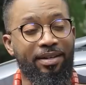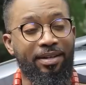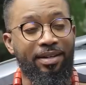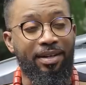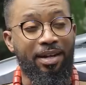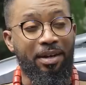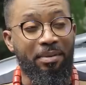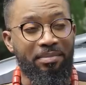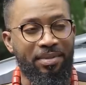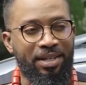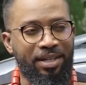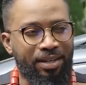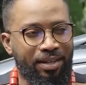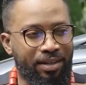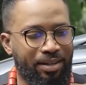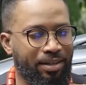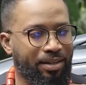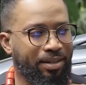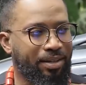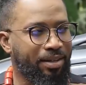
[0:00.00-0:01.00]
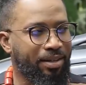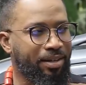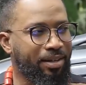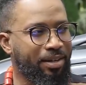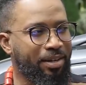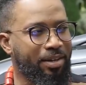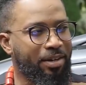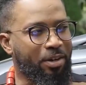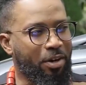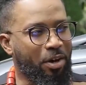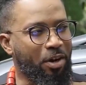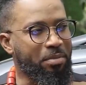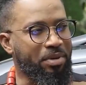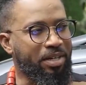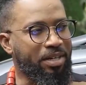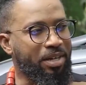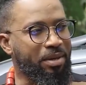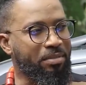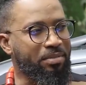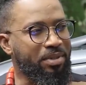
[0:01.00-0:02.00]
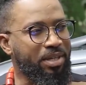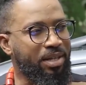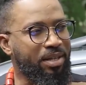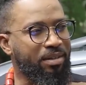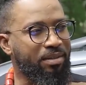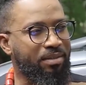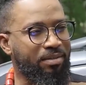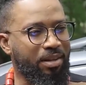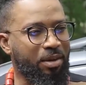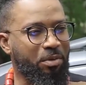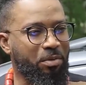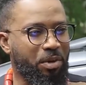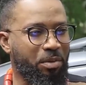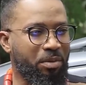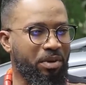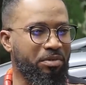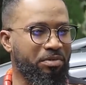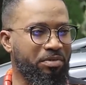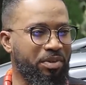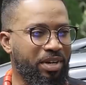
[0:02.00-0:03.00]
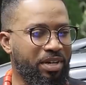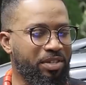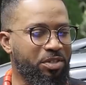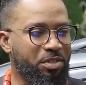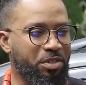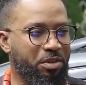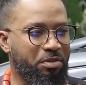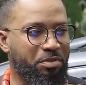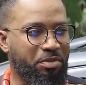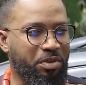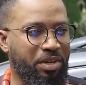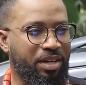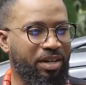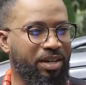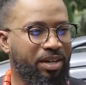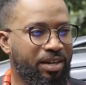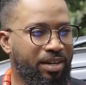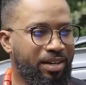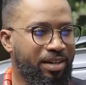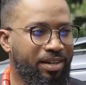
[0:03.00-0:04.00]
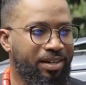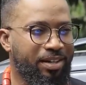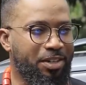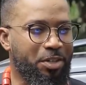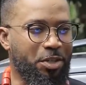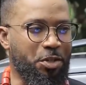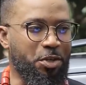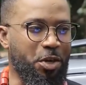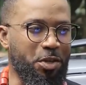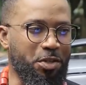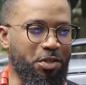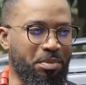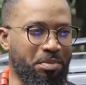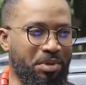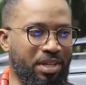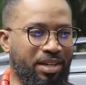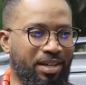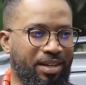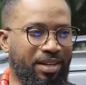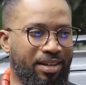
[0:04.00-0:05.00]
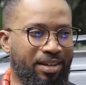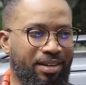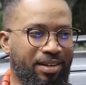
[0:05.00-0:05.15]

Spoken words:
Nnamdi. Call me Nnamdi. That way we're friends. You're freer to talk to me.